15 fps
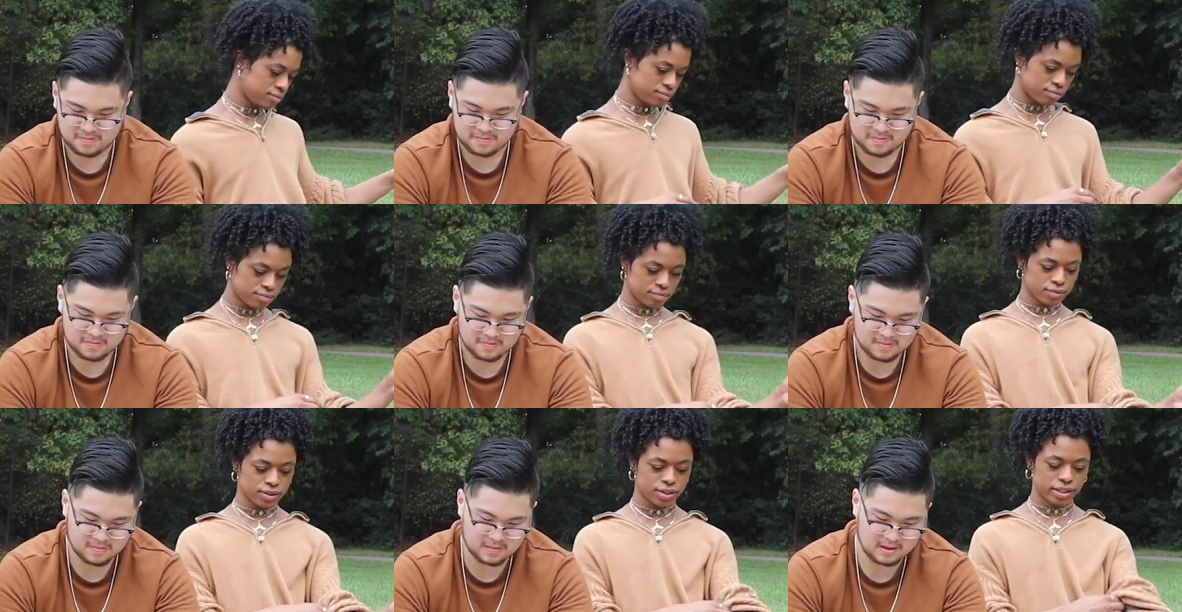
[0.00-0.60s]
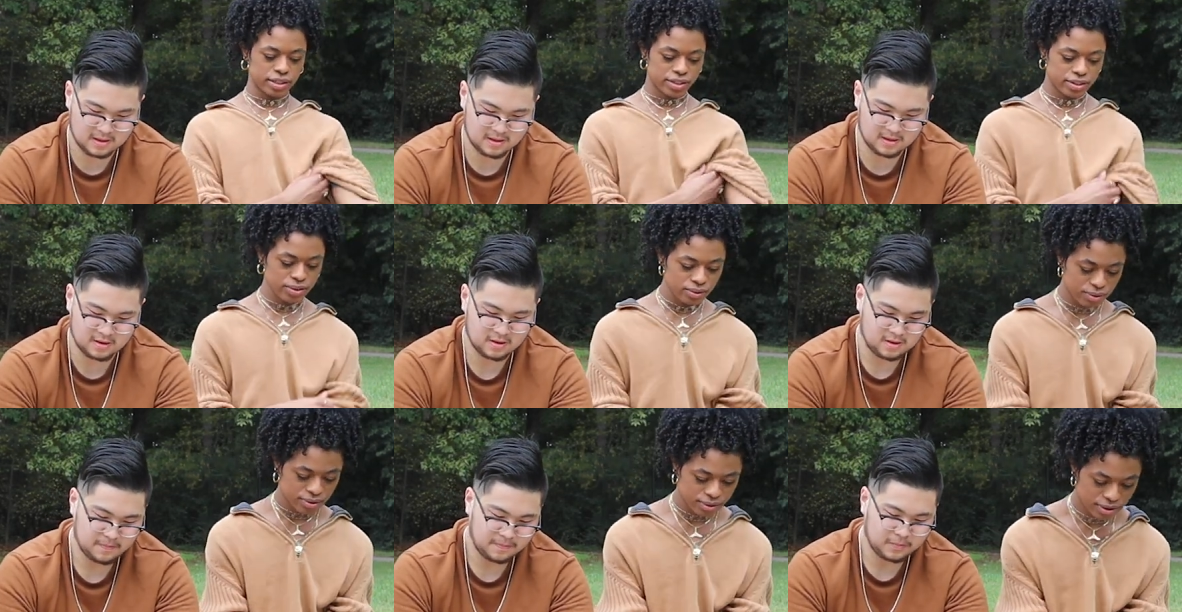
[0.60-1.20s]
Speaker 1: not my
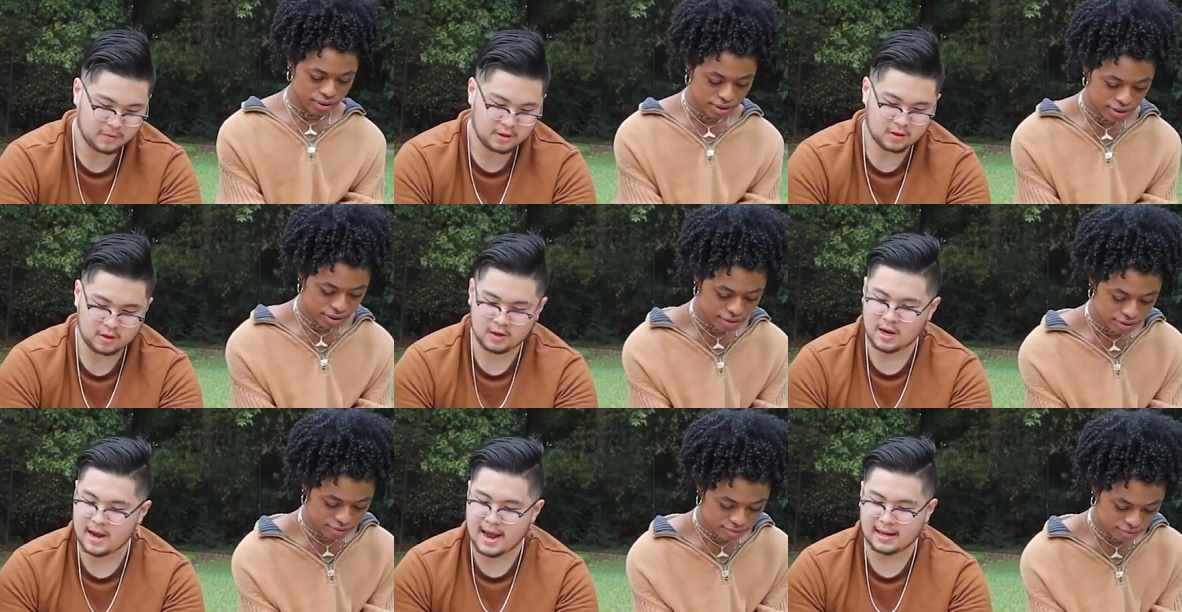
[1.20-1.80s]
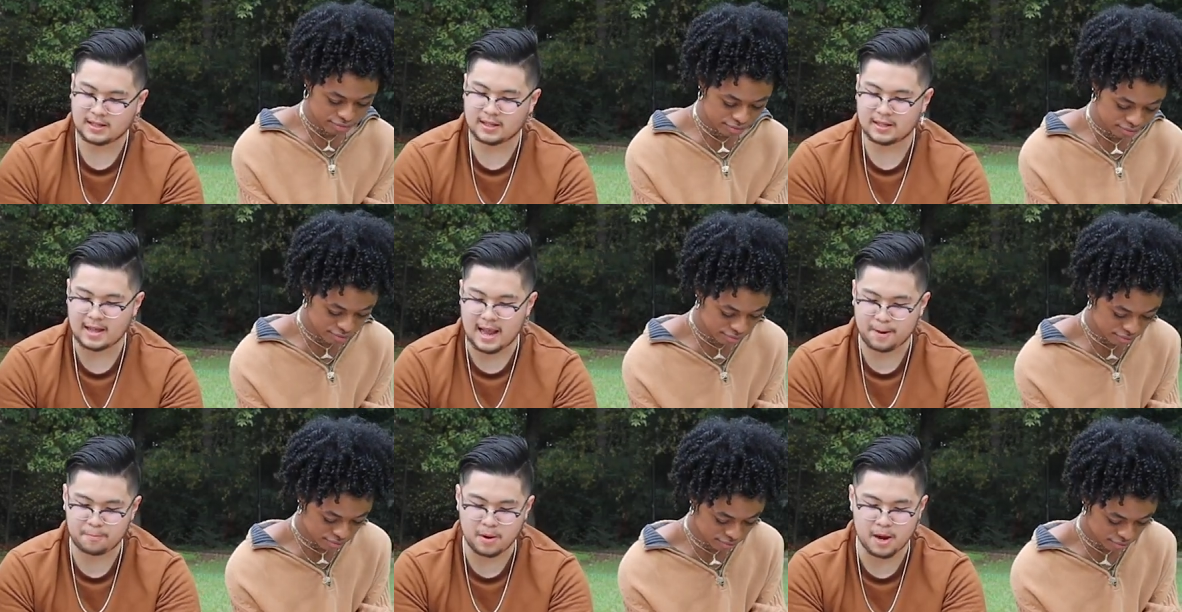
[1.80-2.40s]
hands. Do you actually
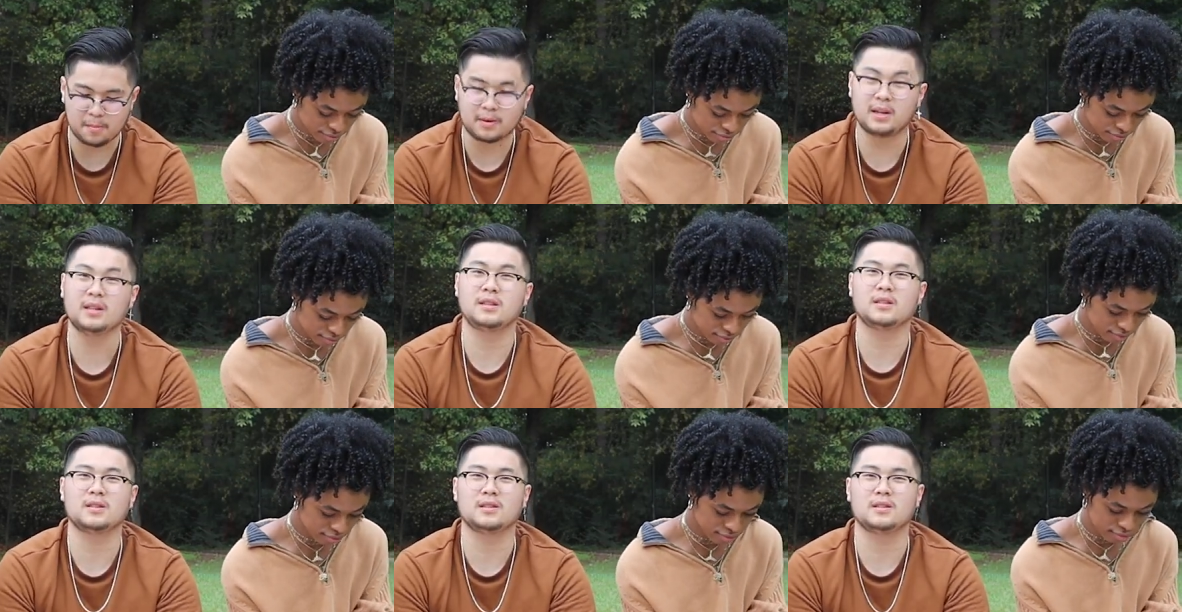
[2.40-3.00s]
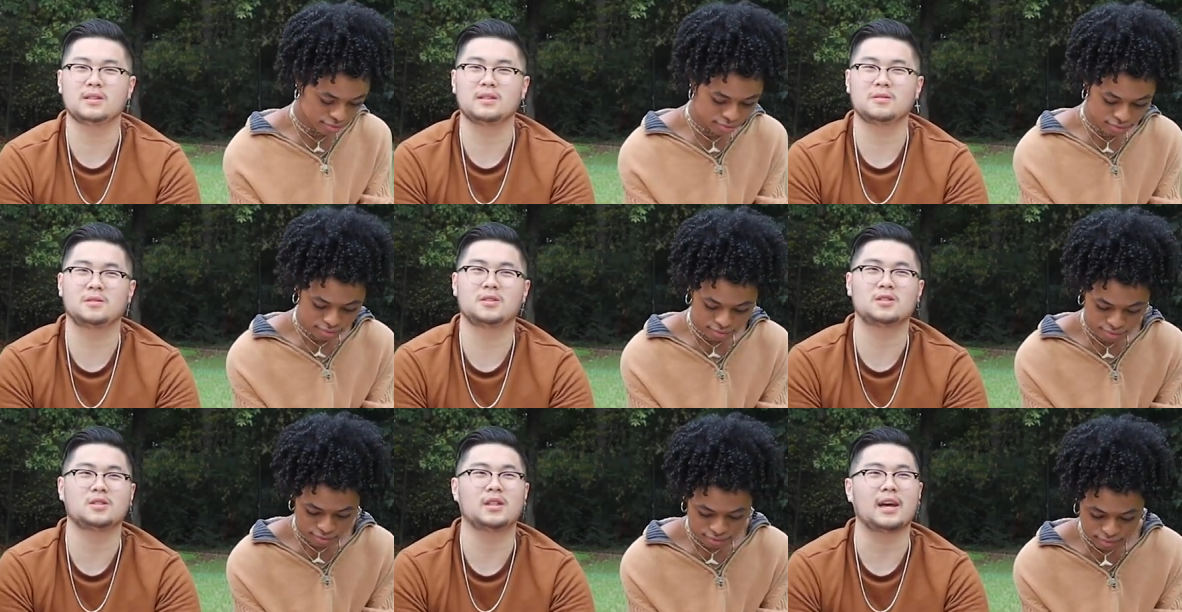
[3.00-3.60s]
like pumpkin
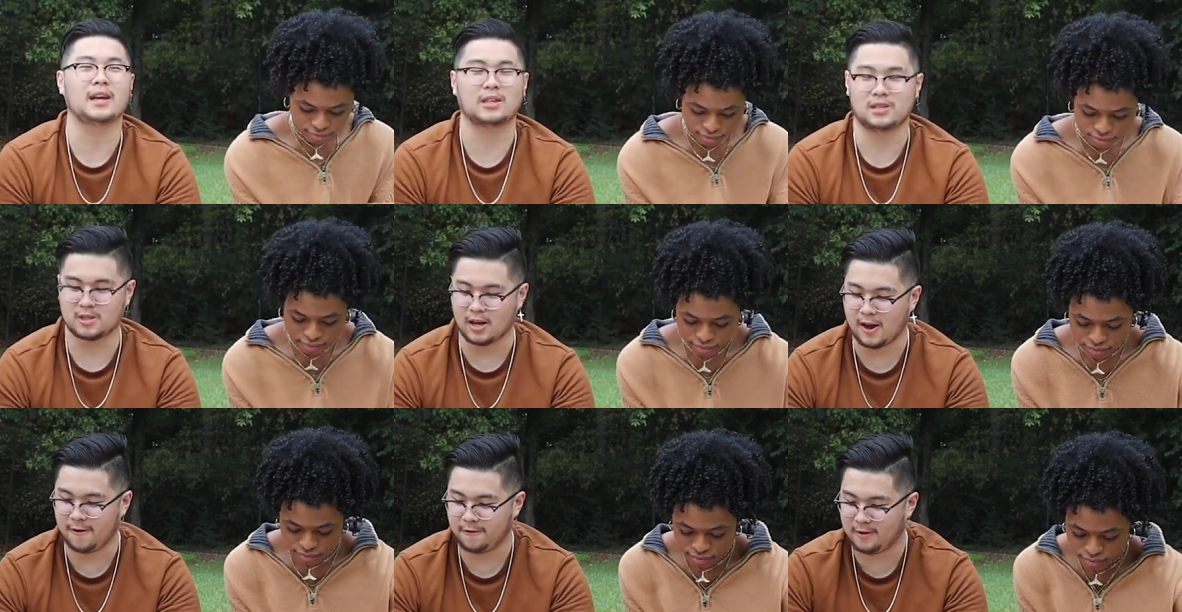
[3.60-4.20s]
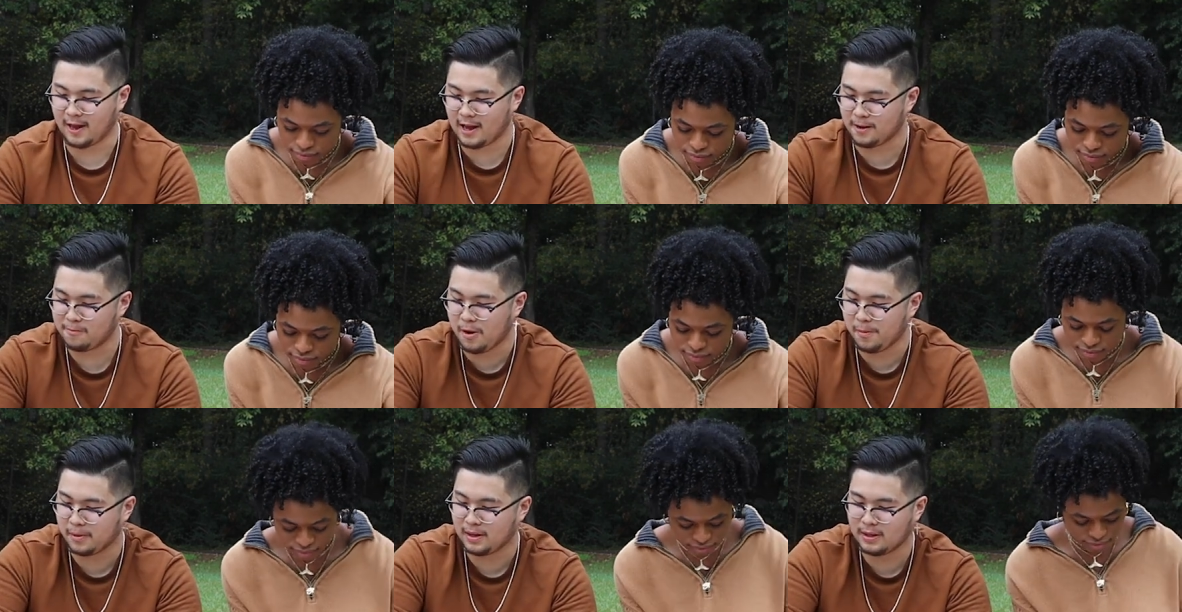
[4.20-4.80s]
like stuff, like
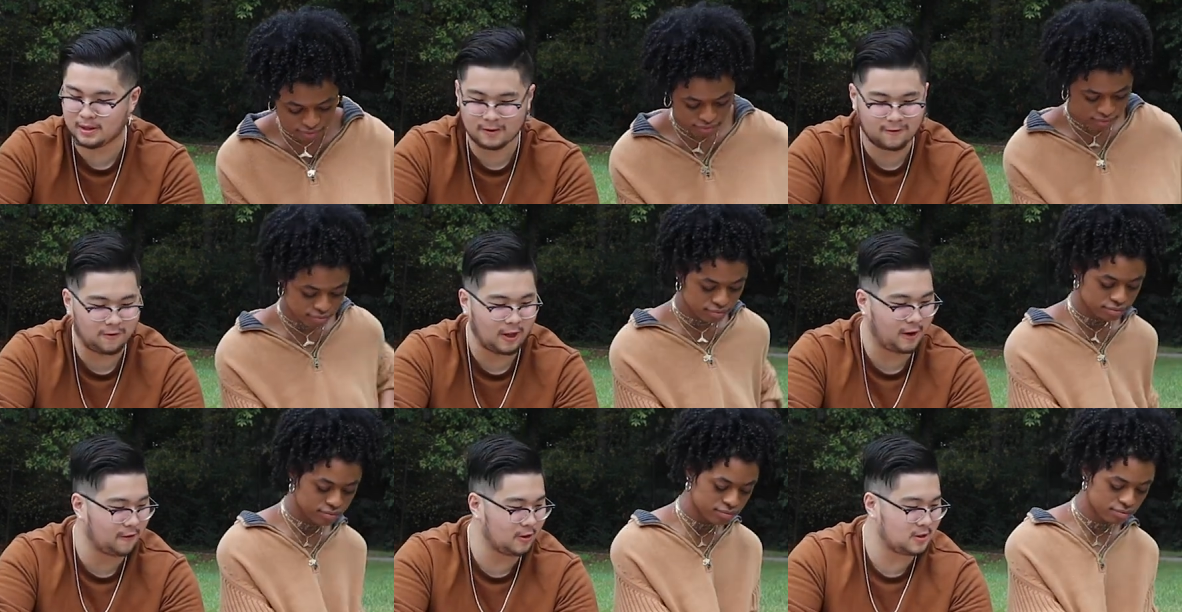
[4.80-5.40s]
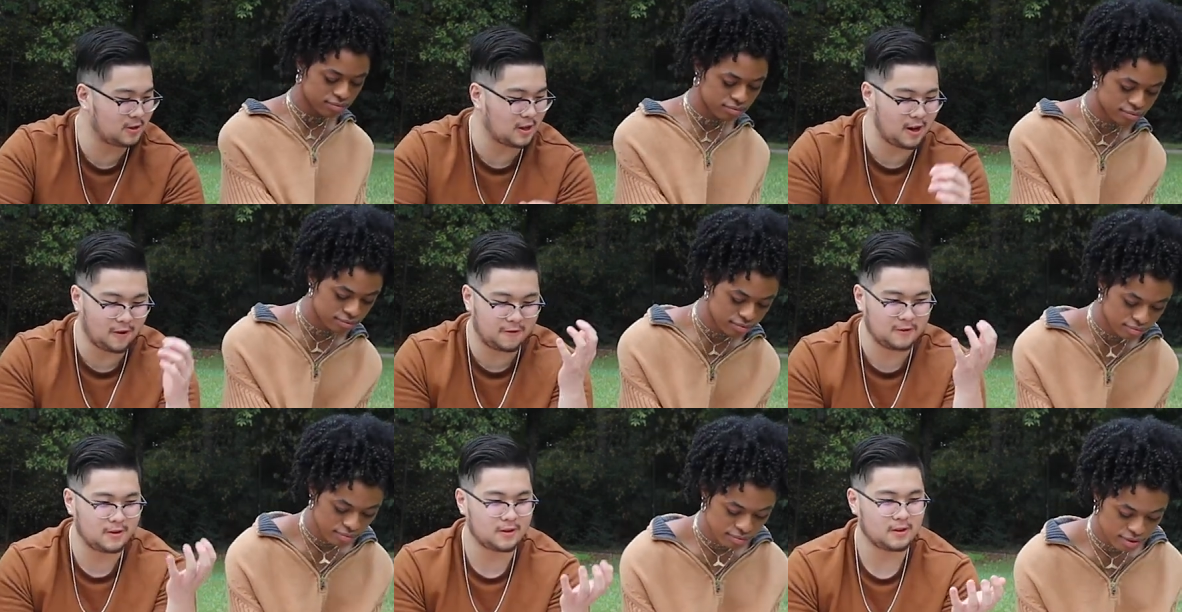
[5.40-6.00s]
pumpkin flavored the stuff? The
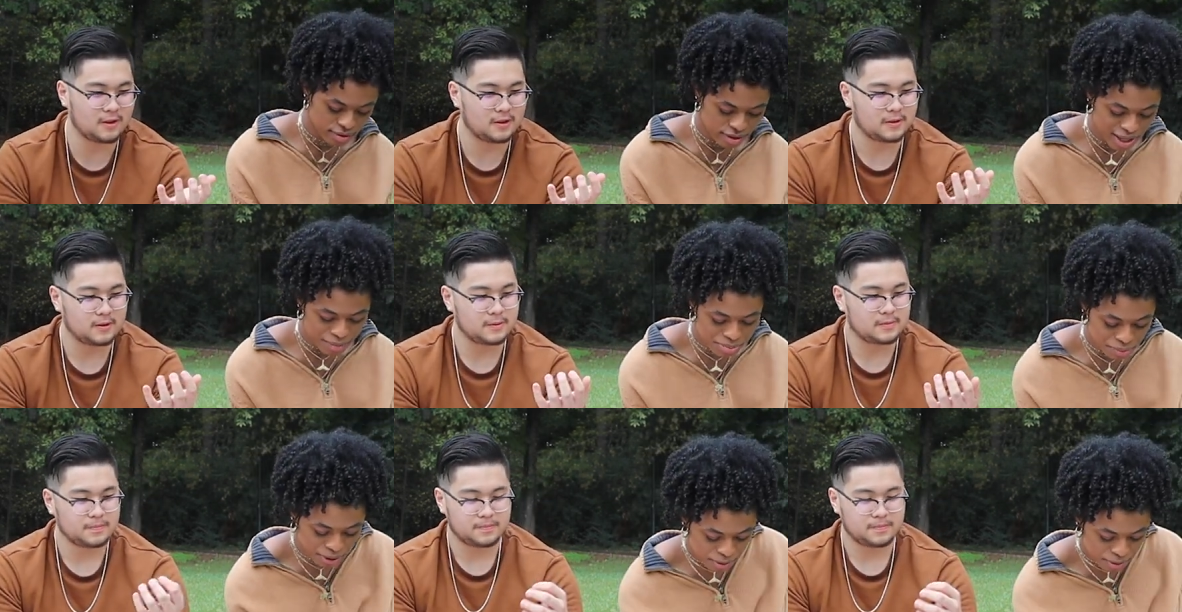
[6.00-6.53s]
pumpkin spice